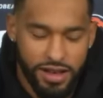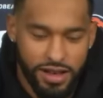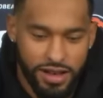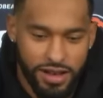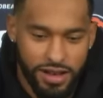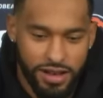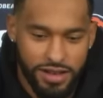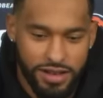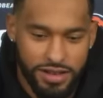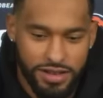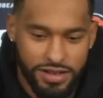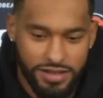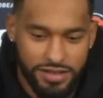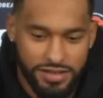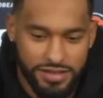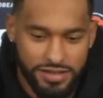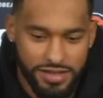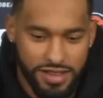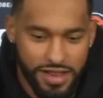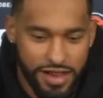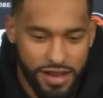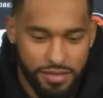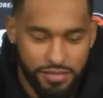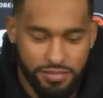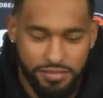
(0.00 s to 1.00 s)

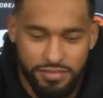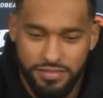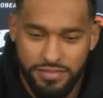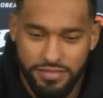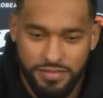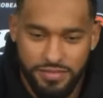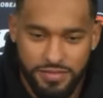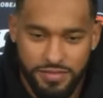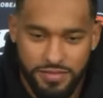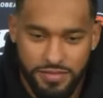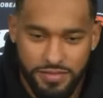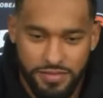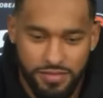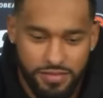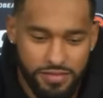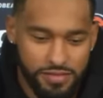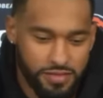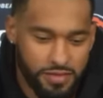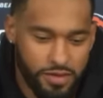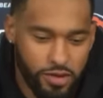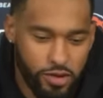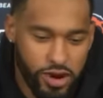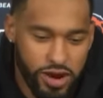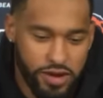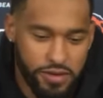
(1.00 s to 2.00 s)
I'm
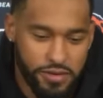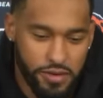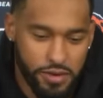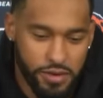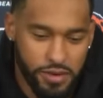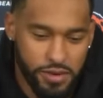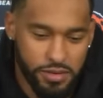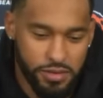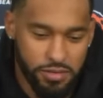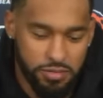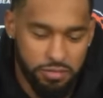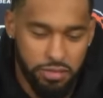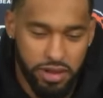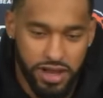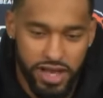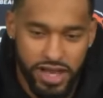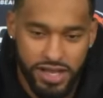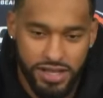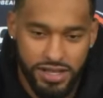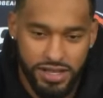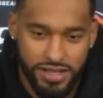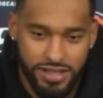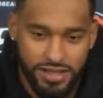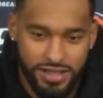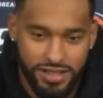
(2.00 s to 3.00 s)
grateful,
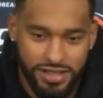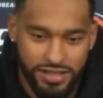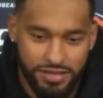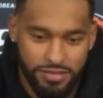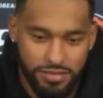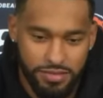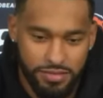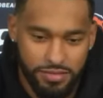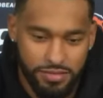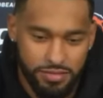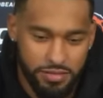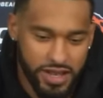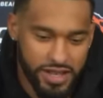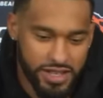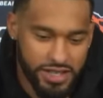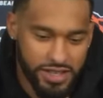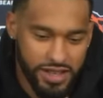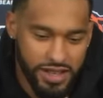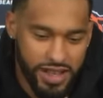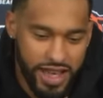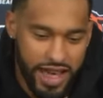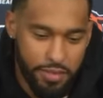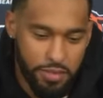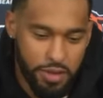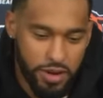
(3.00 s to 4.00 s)
blessed,
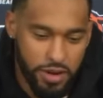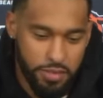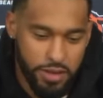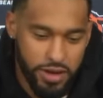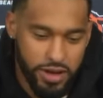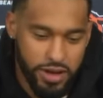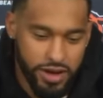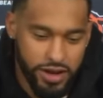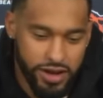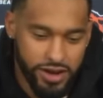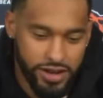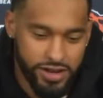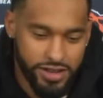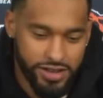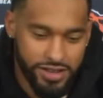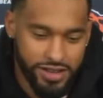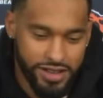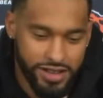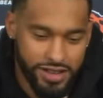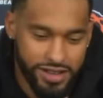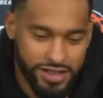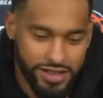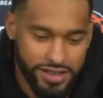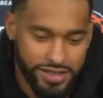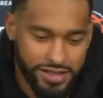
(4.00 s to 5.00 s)
happy to be here.
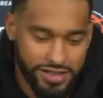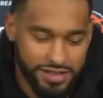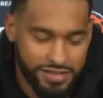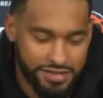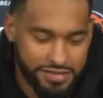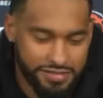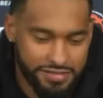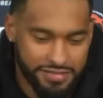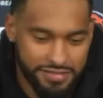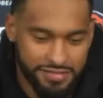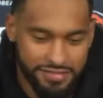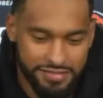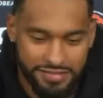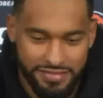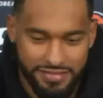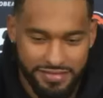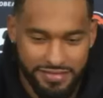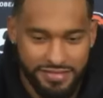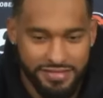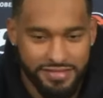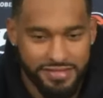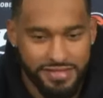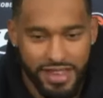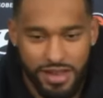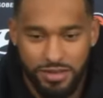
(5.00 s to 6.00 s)
I'm
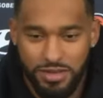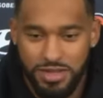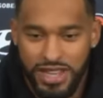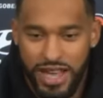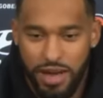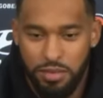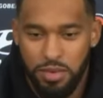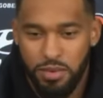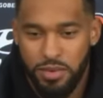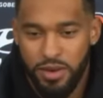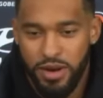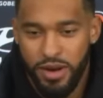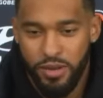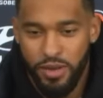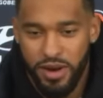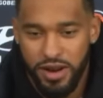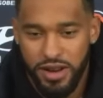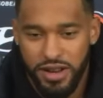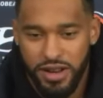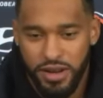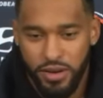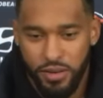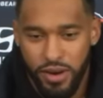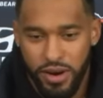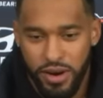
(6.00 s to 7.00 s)
just happy to be here, ready
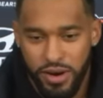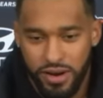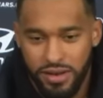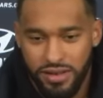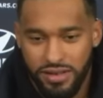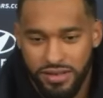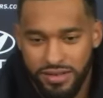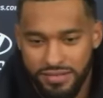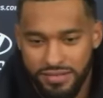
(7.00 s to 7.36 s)
to get to work.